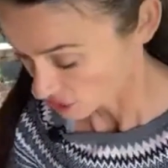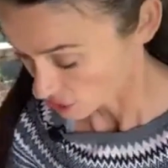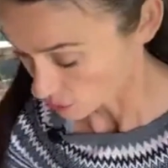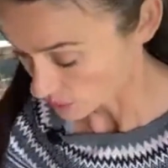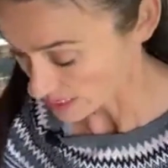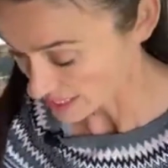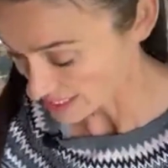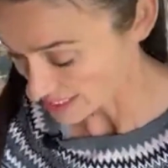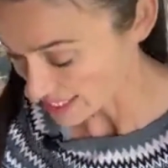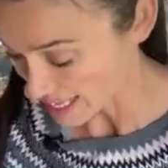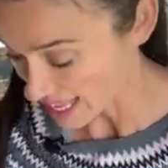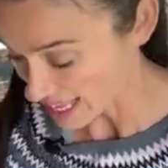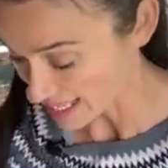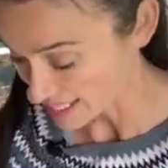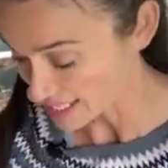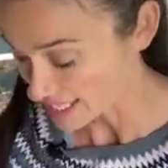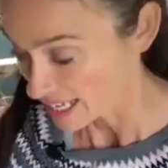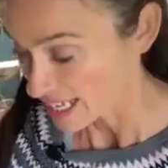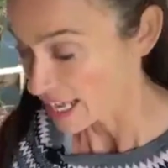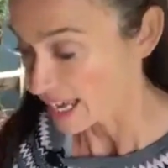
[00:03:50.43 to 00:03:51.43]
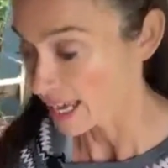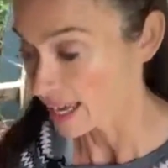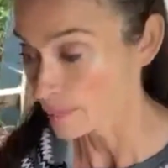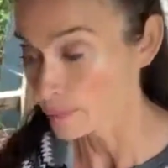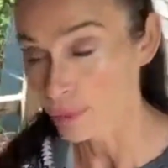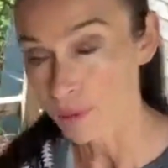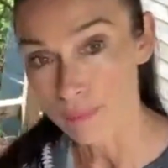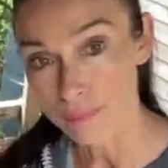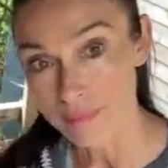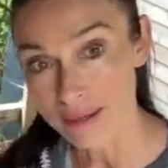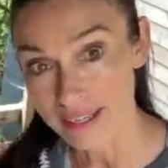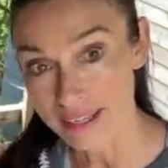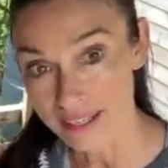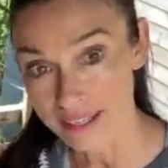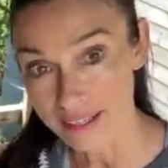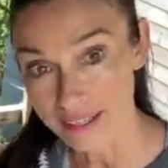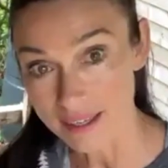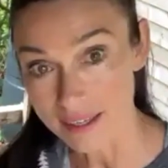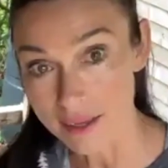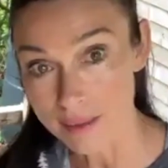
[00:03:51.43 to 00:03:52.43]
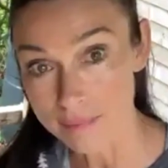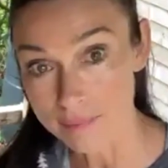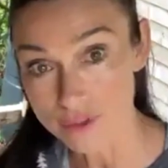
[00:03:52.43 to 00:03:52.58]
So instead, I put my